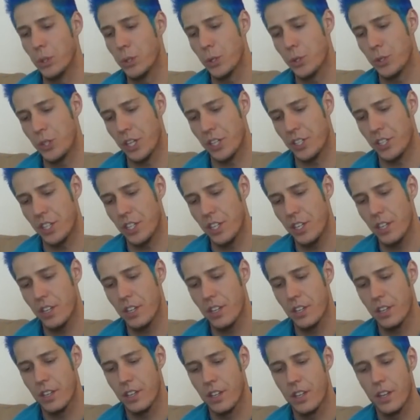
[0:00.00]
260
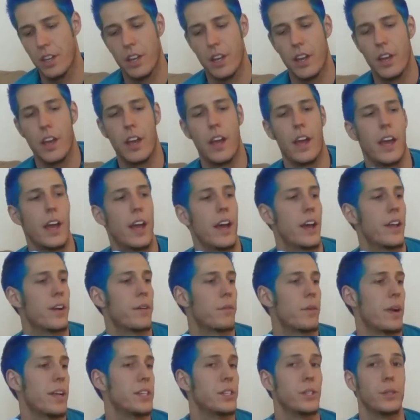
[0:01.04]
and a
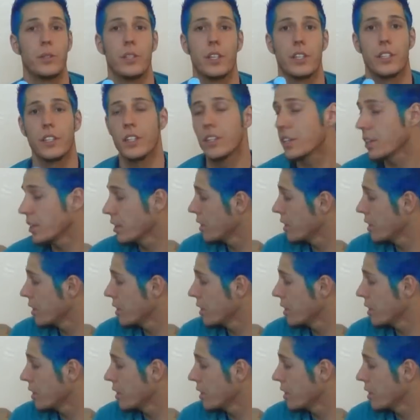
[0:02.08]
red 260.